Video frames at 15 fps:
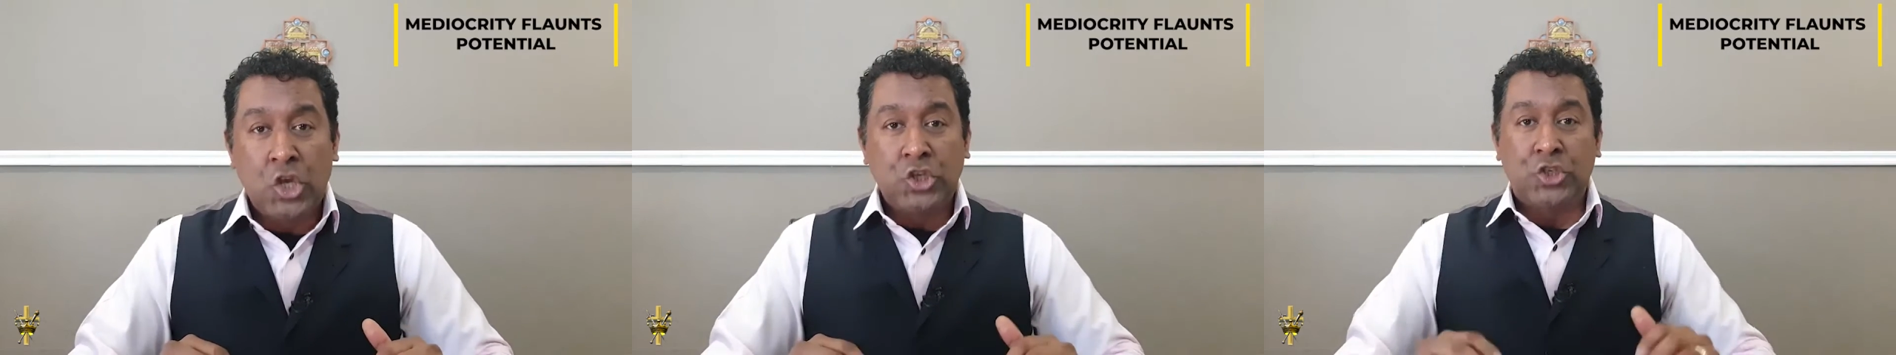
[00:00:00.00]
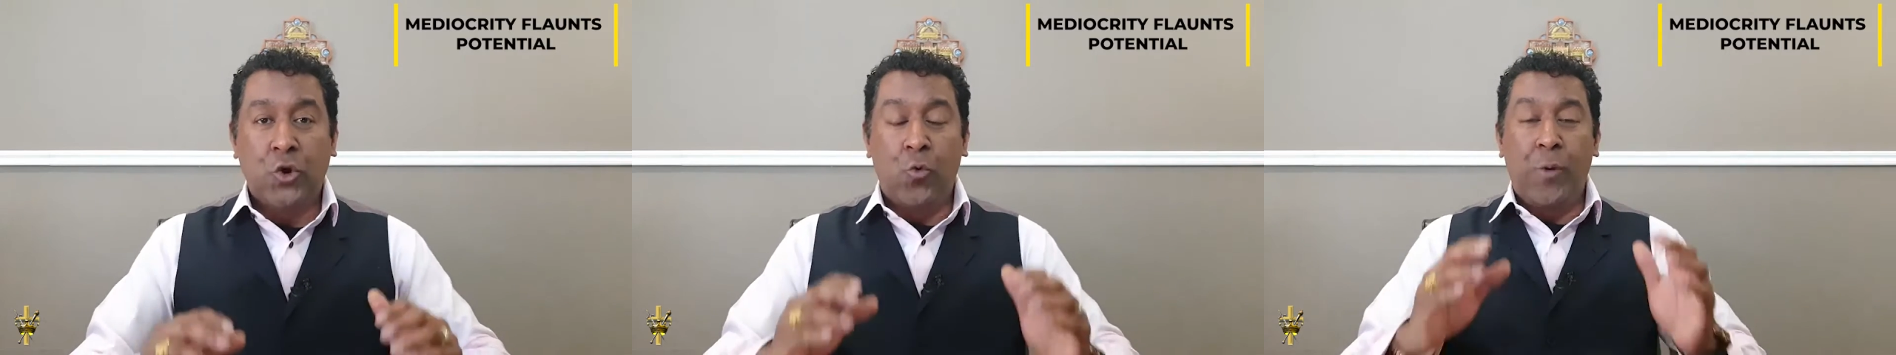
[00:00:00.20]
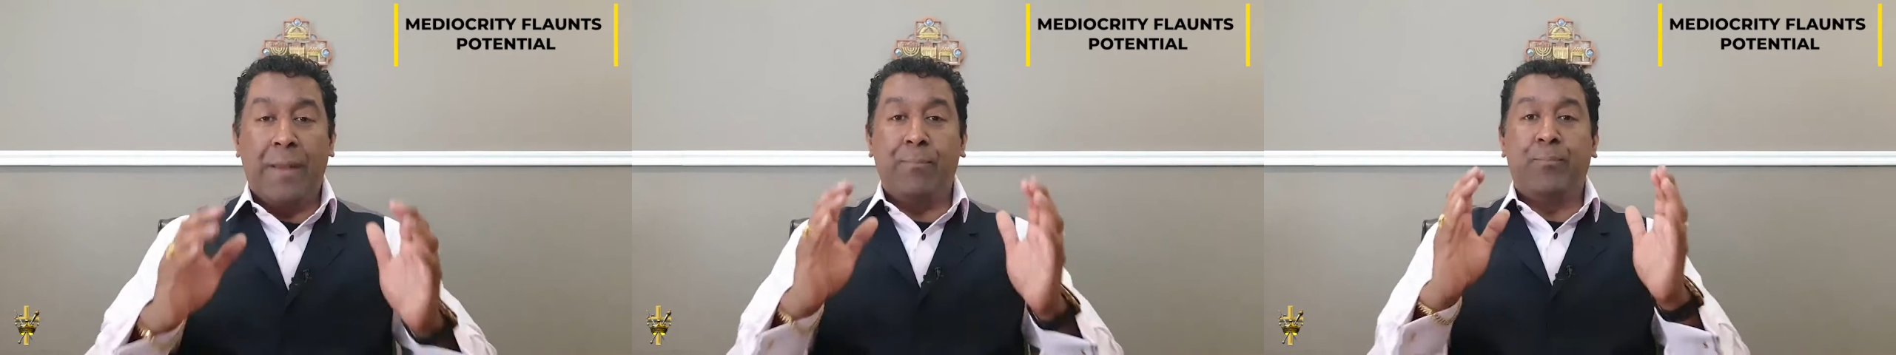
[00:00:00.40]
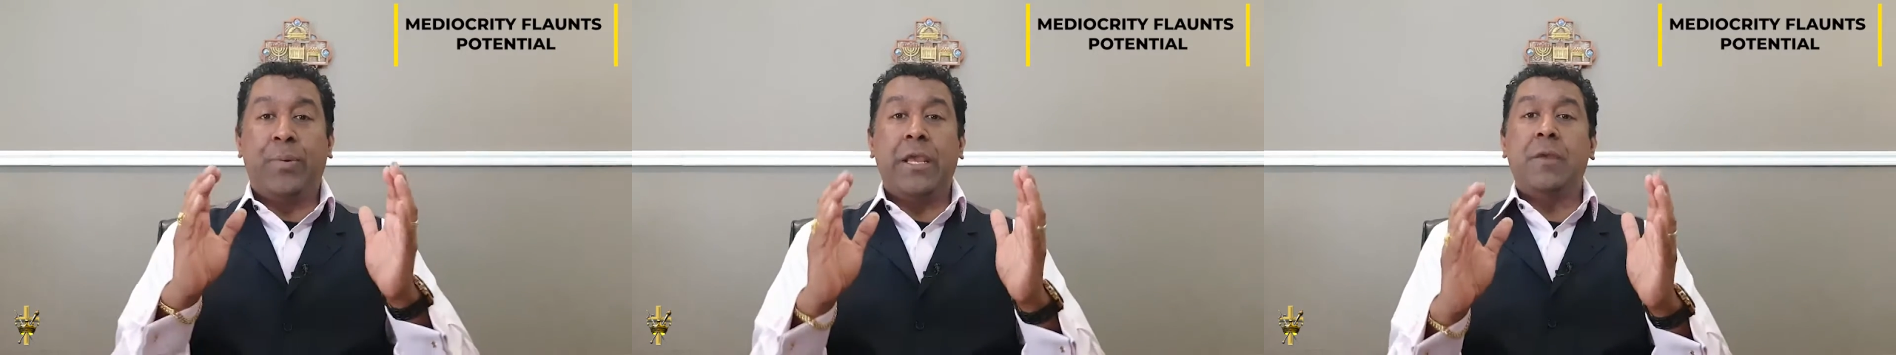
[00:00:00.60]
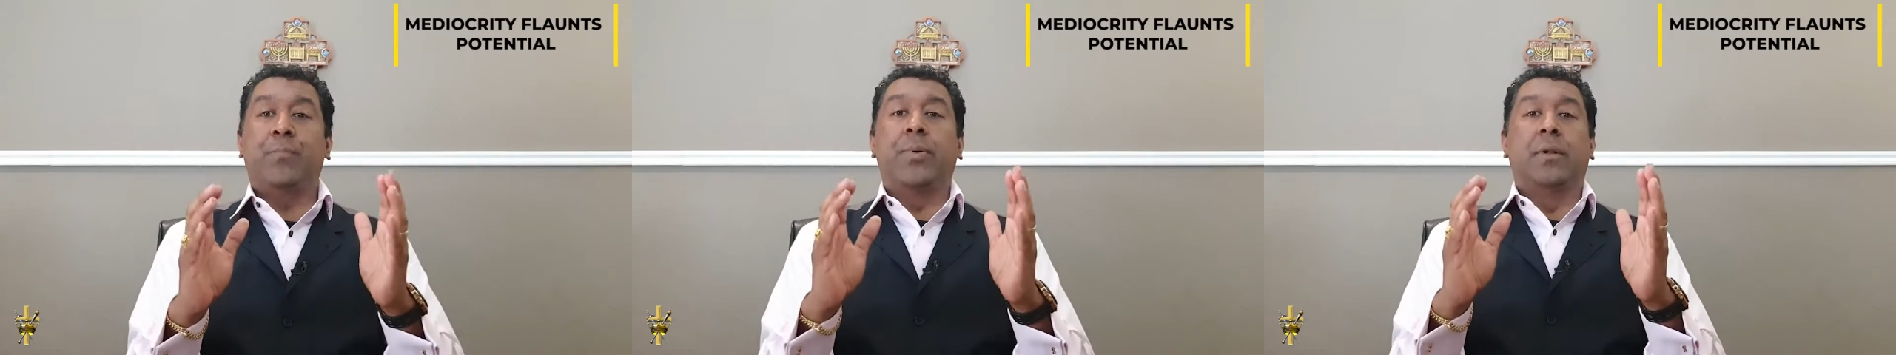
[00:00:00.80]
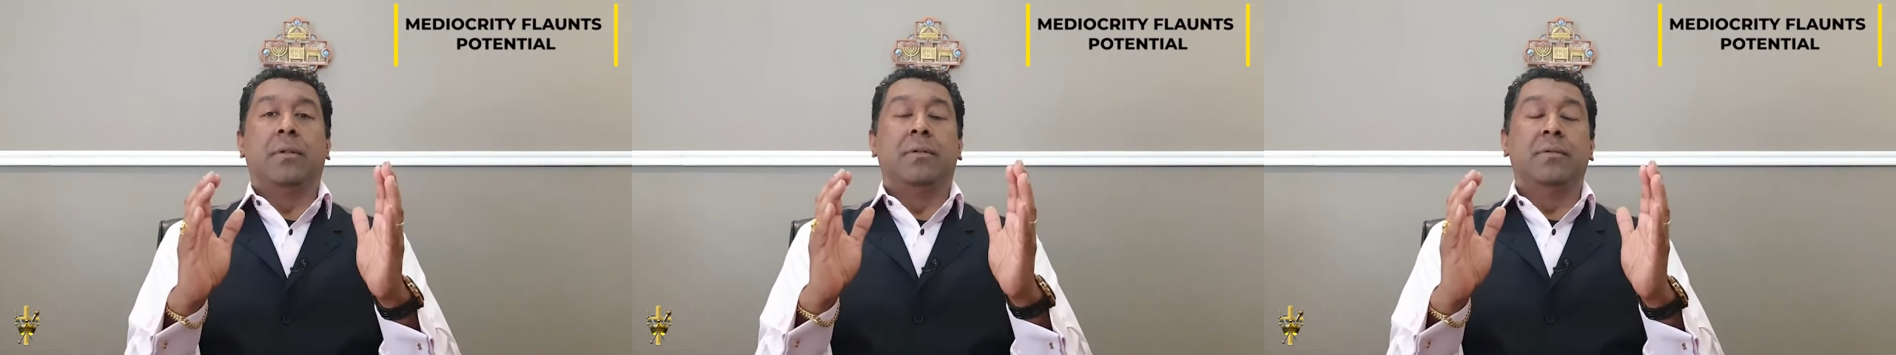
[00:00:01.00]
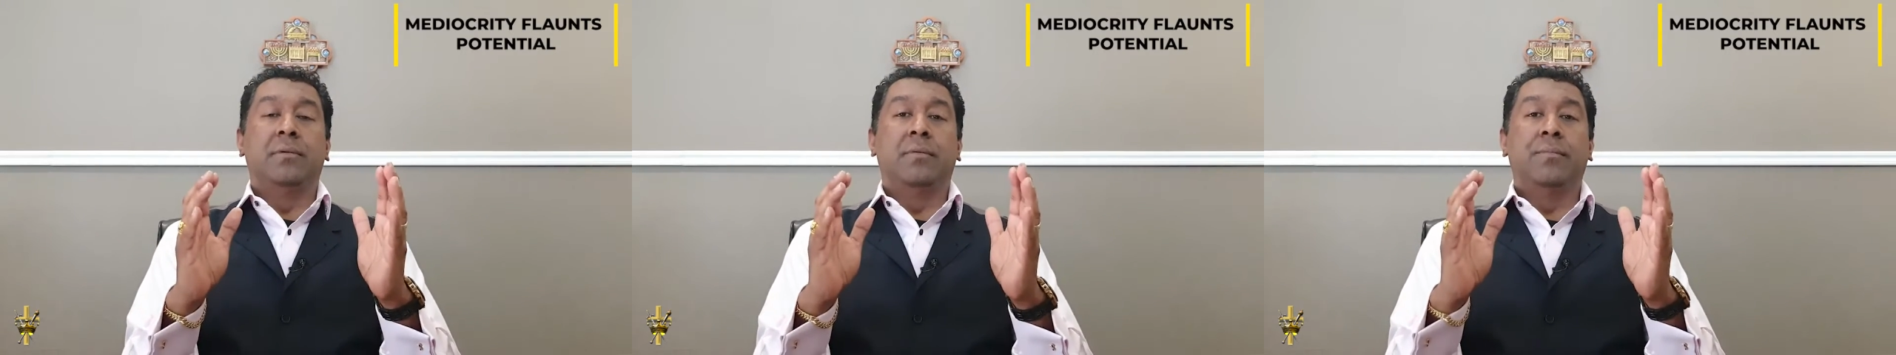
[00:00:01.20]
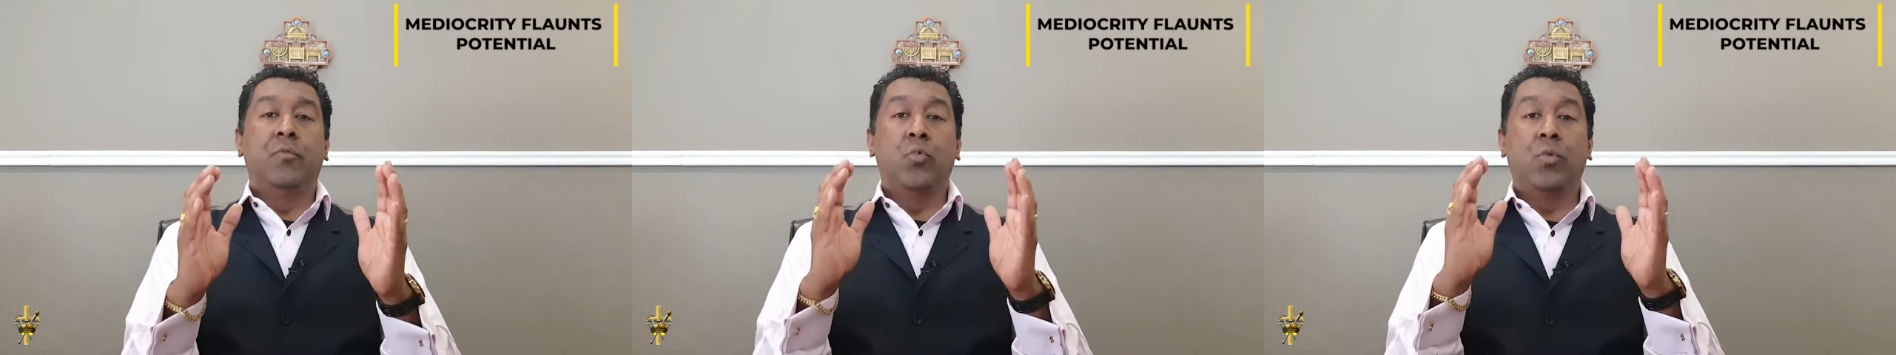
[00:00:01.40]
So when people
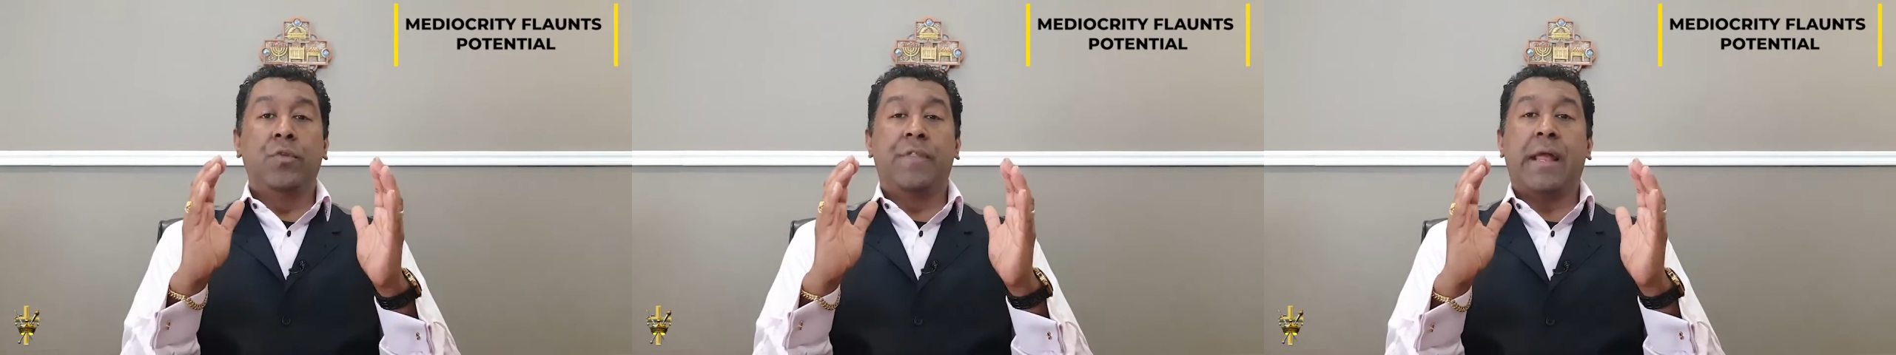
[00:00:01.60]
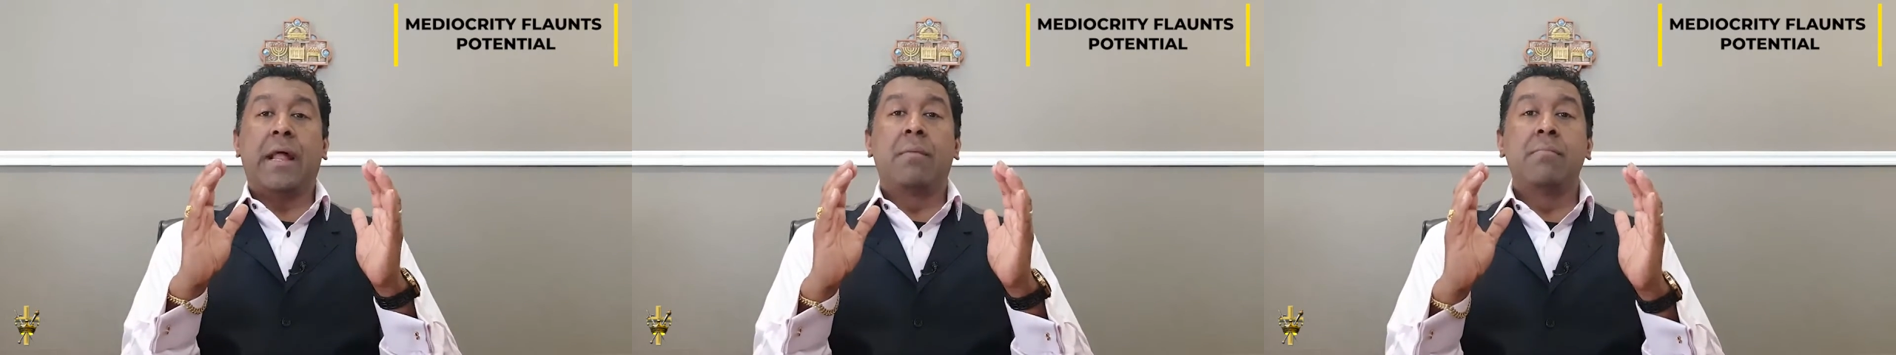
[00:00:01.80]
that